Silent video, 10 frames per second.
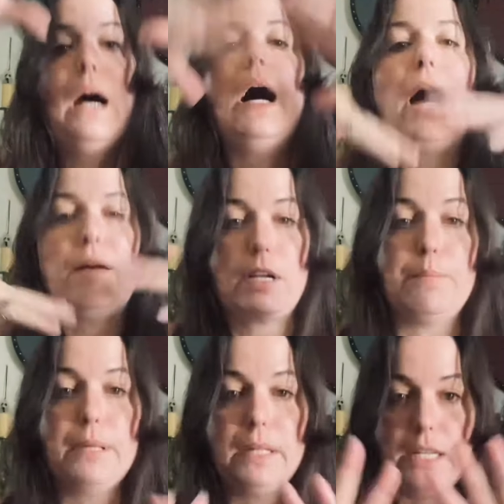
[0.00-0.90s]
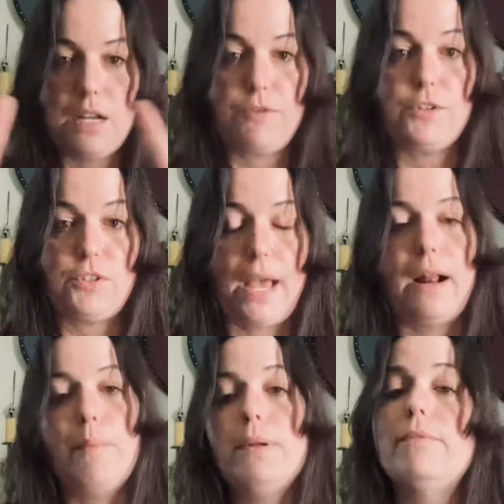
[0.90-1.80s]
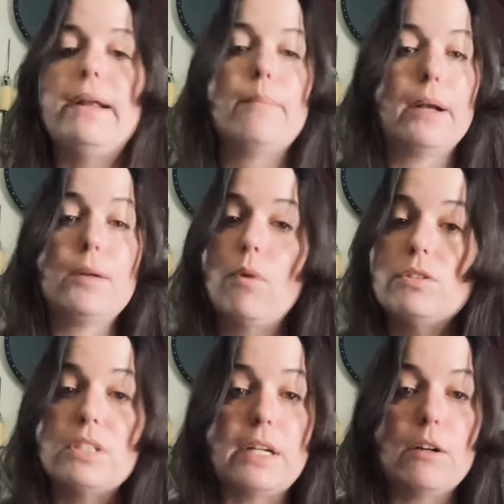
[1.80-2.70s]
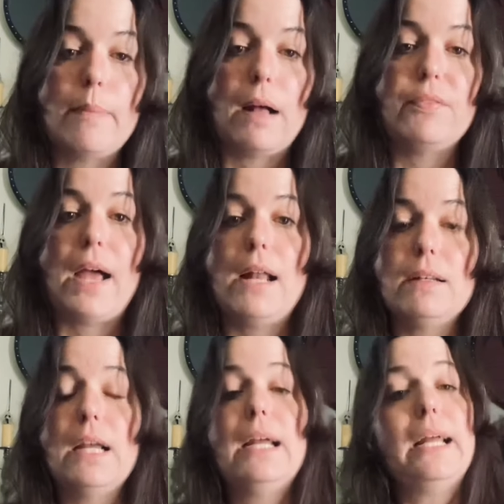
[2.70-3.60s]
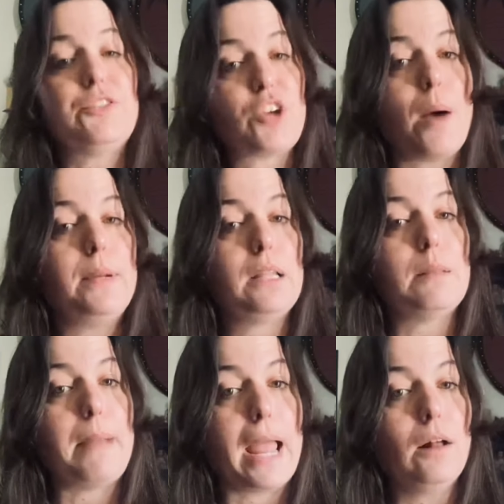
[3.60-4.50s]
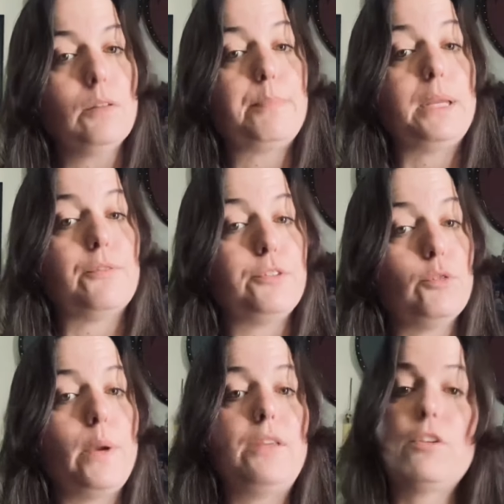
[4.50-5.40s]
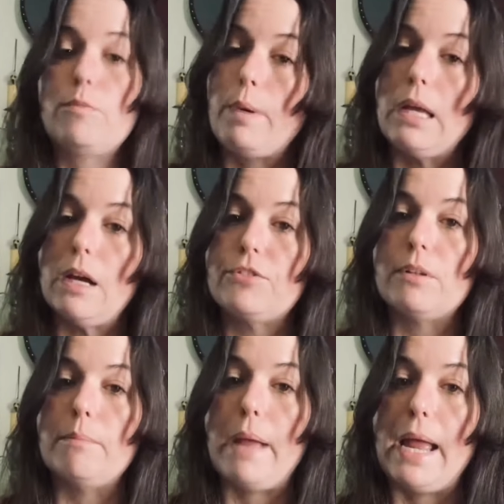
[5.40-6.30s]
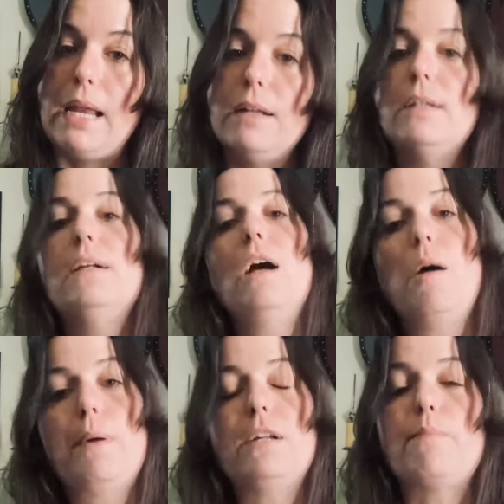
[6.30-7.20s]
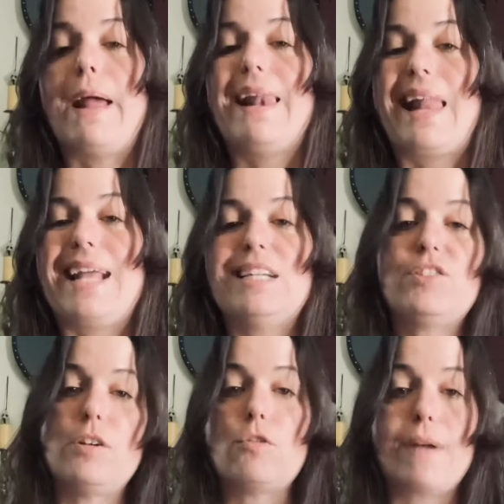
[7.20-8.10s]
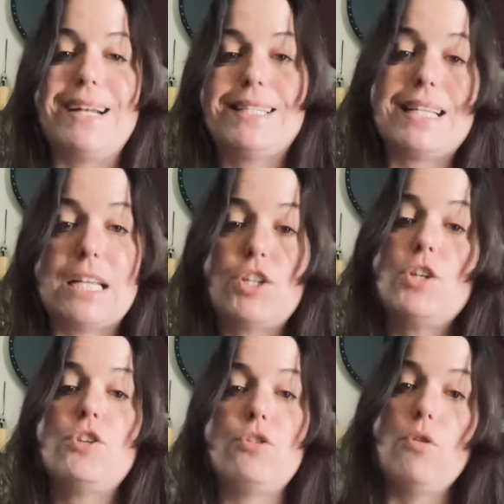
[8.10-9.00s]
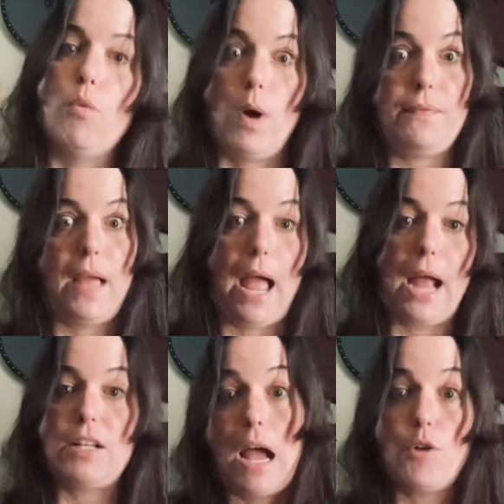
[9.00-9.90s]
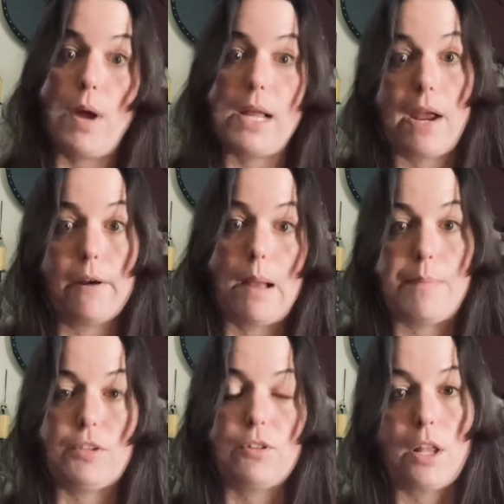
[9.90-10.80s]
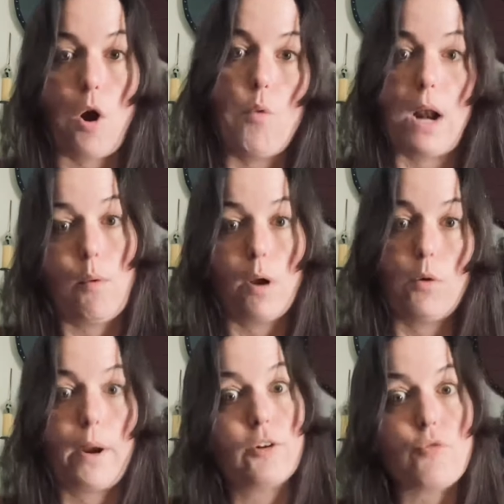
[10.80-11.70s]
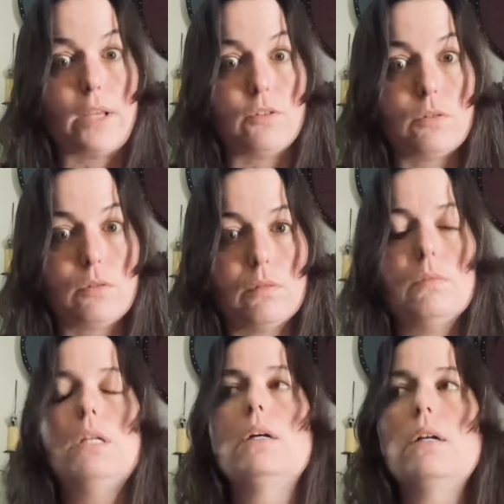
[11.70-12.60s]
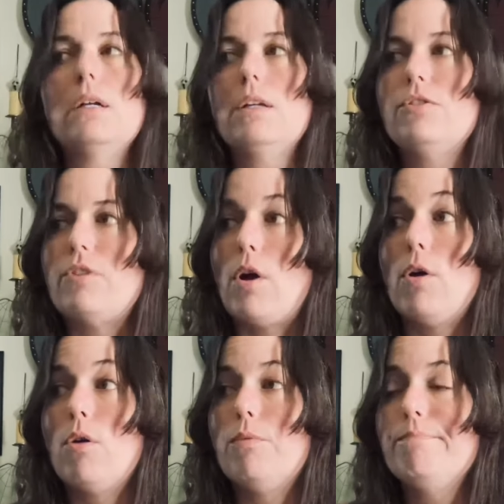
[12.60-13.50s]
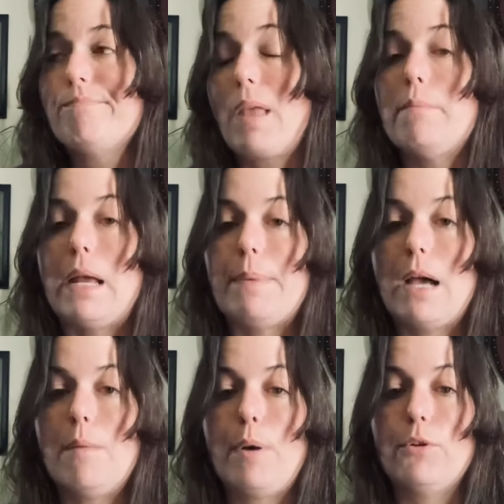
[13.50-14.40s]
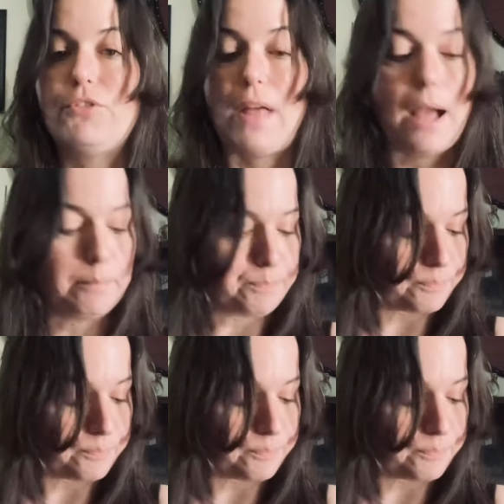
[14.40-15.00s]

I have a completely different setup. And if anybody wants to hear about that, it's coming in the mail. It'll be a few weeks because it's being custom made. But it's my latest and greatest addition to what the heck, how do I carry my pistol at home when I want to wear a dress? So maybe I'll post that.